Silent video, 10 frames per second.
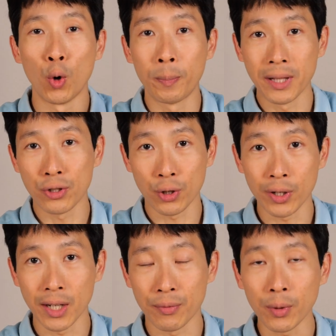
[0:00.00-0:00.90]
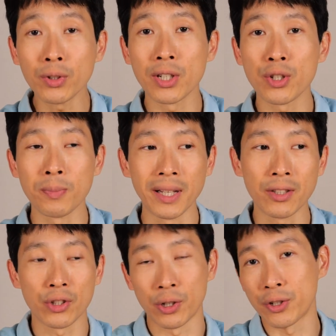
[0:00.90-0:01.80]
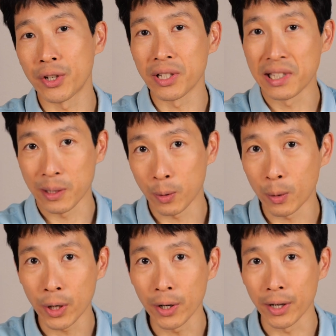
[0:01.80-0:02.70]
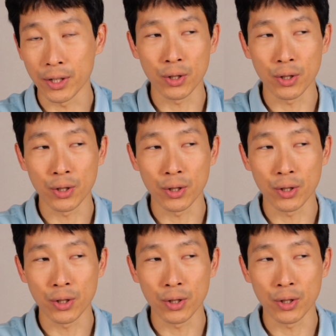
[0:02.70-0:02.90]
Open circuit voltage means there's zero current.